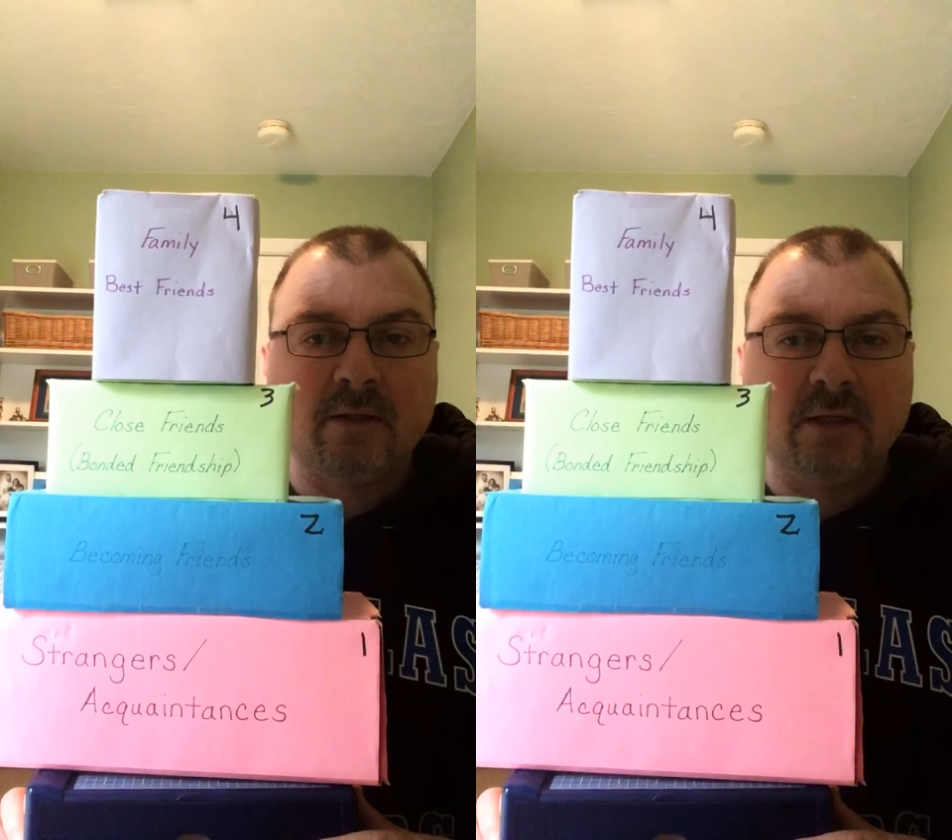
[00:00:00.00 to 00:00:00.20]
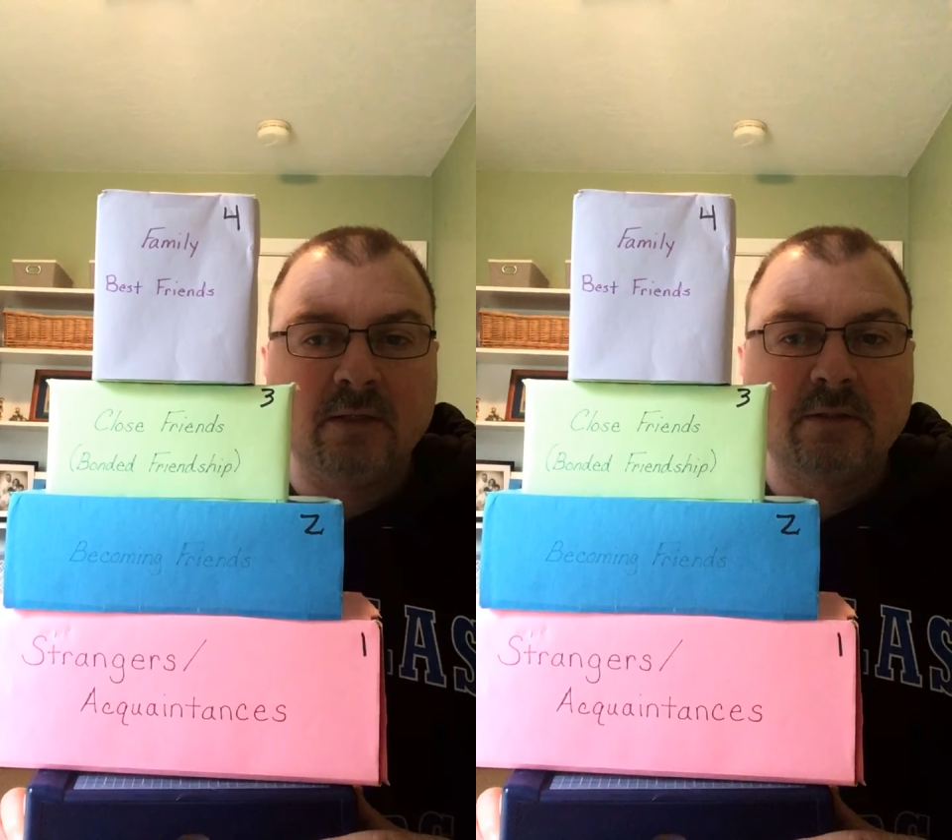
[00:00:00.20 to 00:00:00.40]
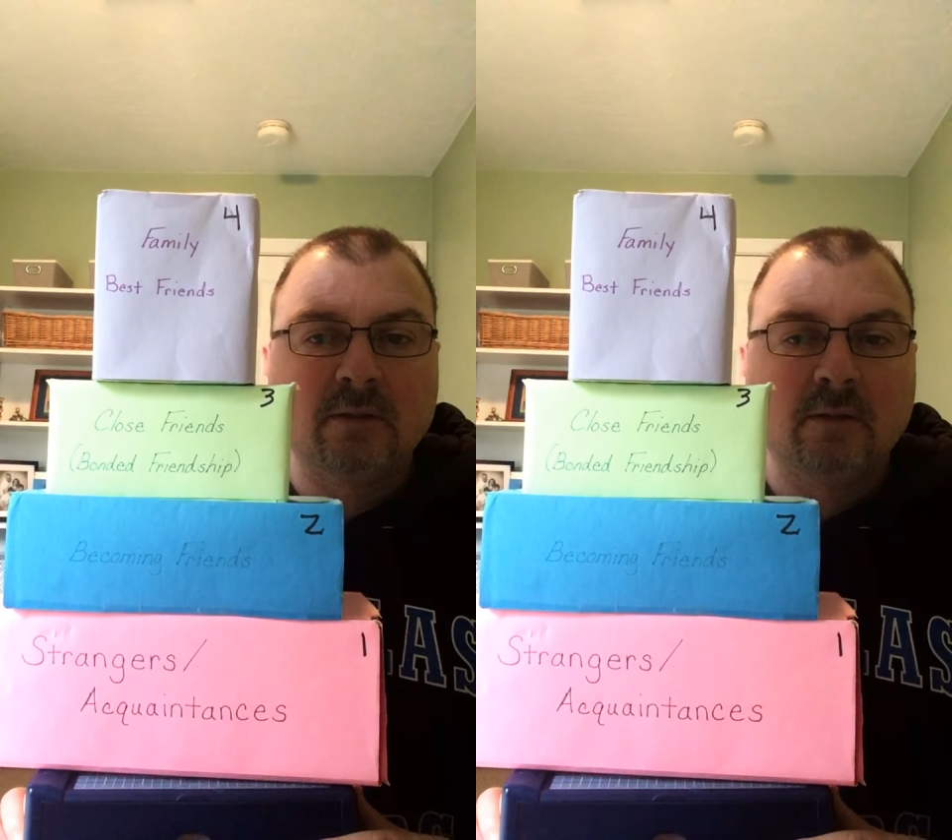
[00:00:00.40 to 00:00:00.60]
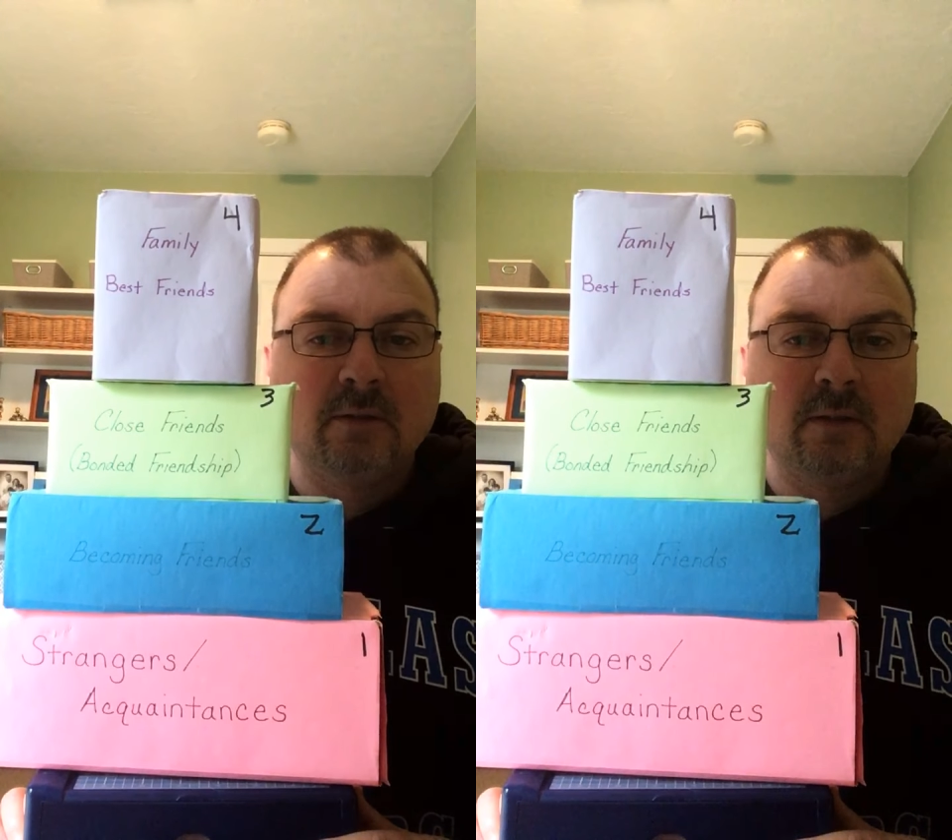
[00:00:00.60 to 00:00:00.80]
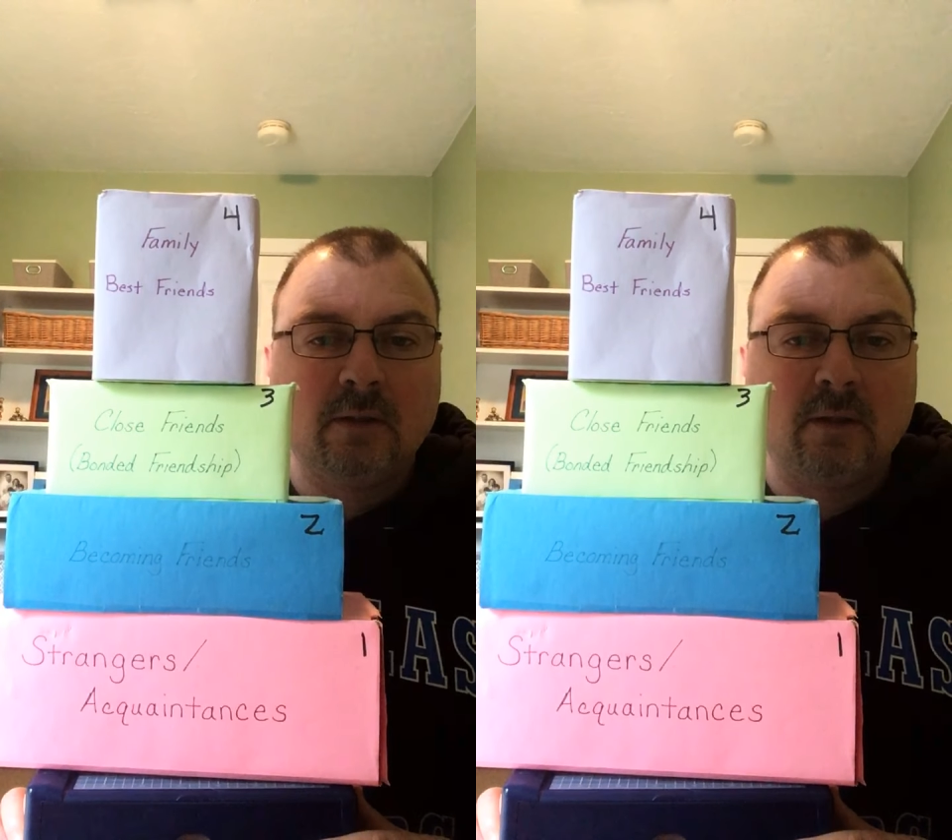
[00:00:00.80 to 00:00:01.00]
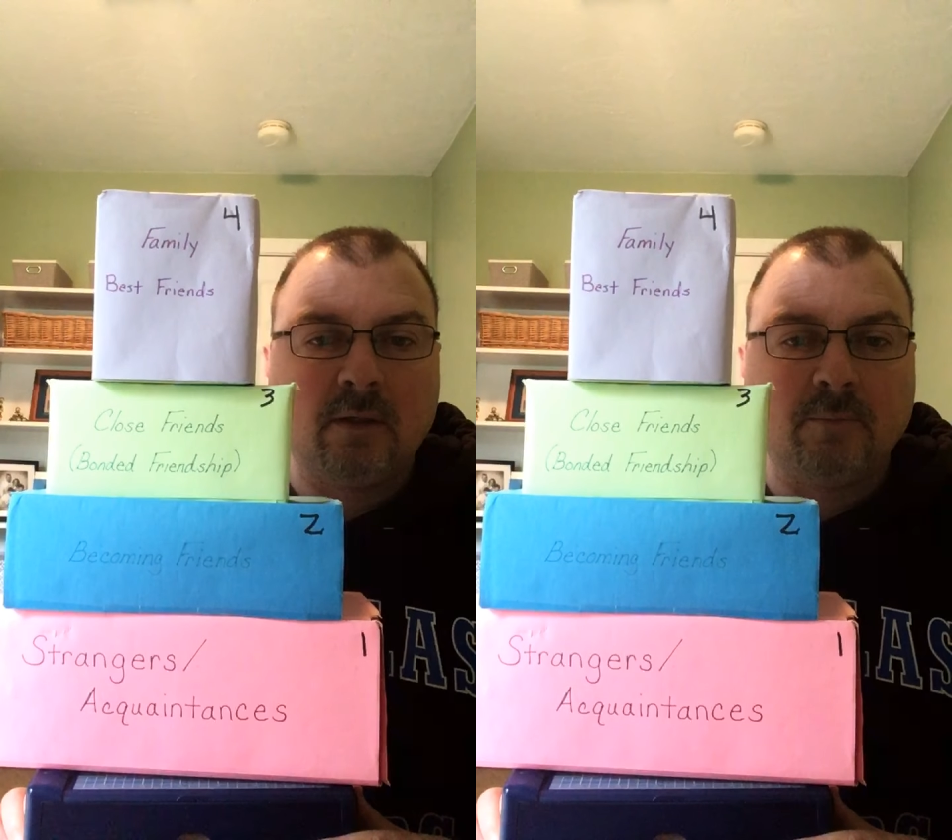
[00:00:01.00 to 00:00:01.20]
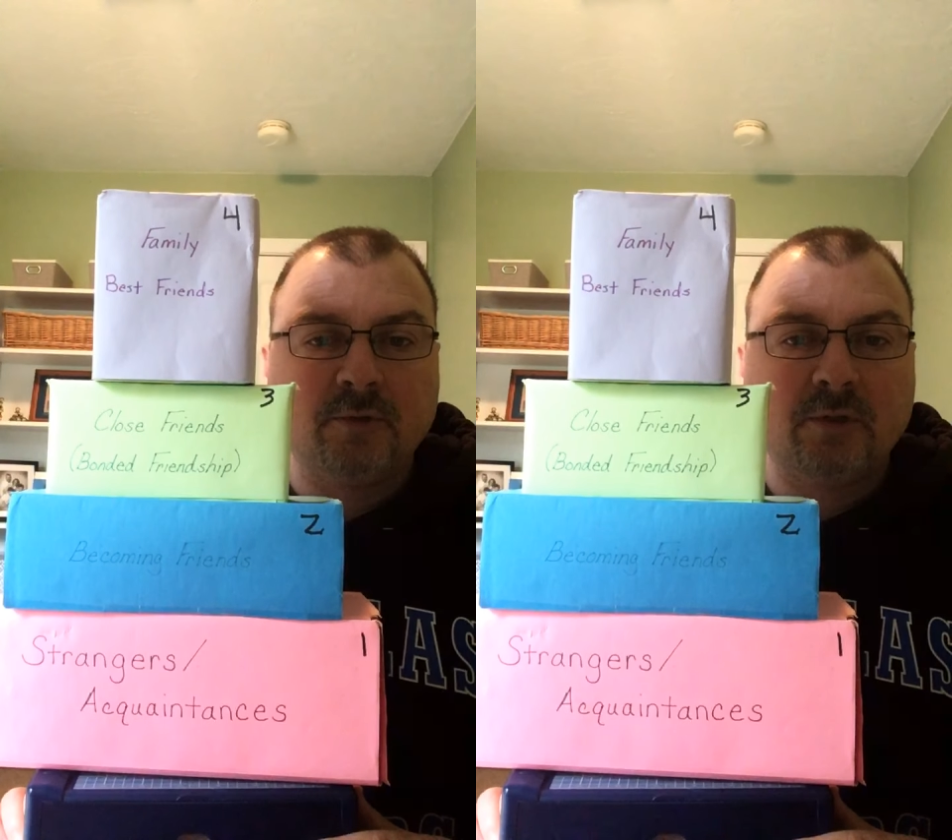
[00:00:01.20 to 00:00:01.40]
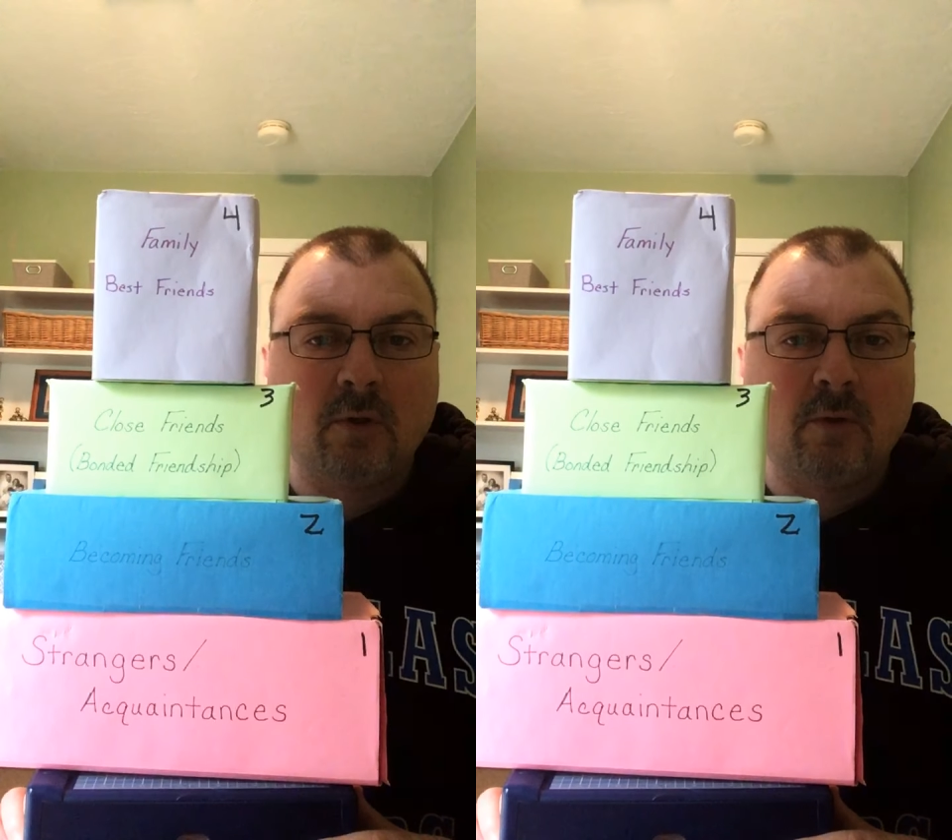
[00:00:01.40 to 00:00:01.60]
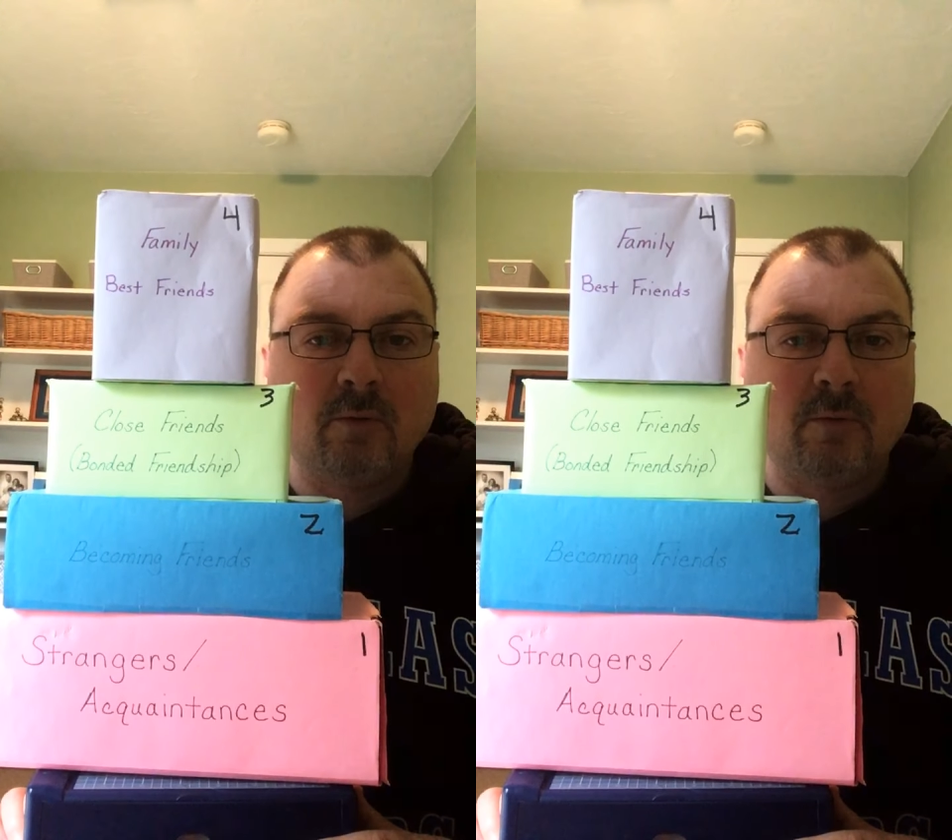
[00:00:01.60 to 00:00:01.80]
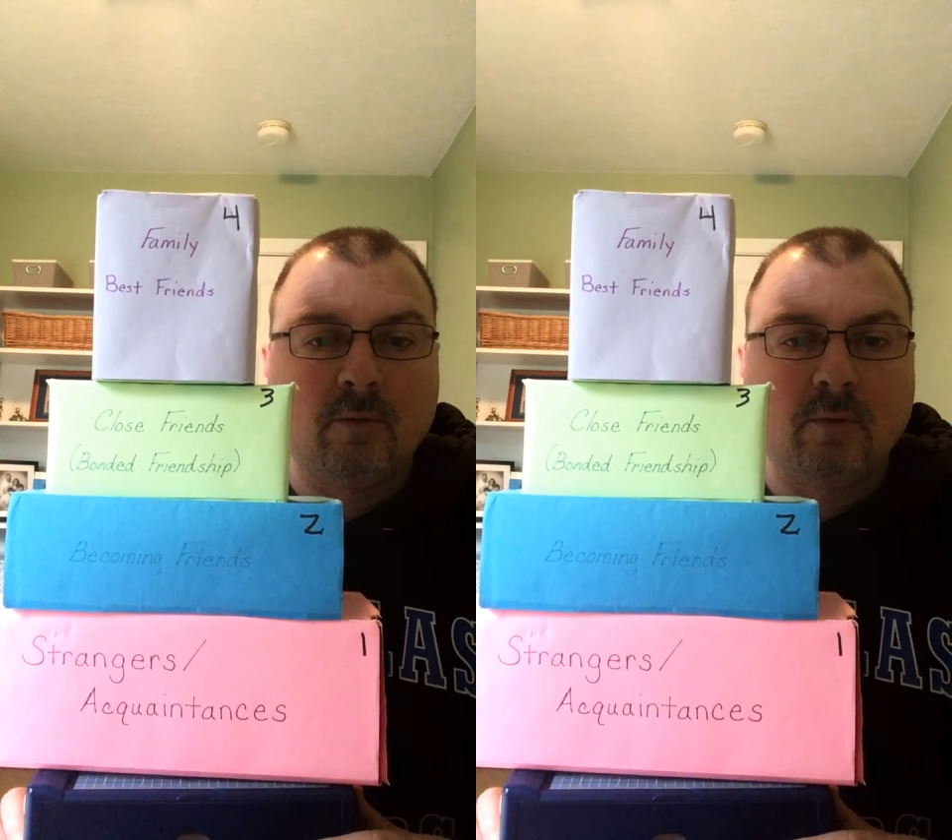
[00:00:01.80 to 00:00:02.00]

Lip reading: these. So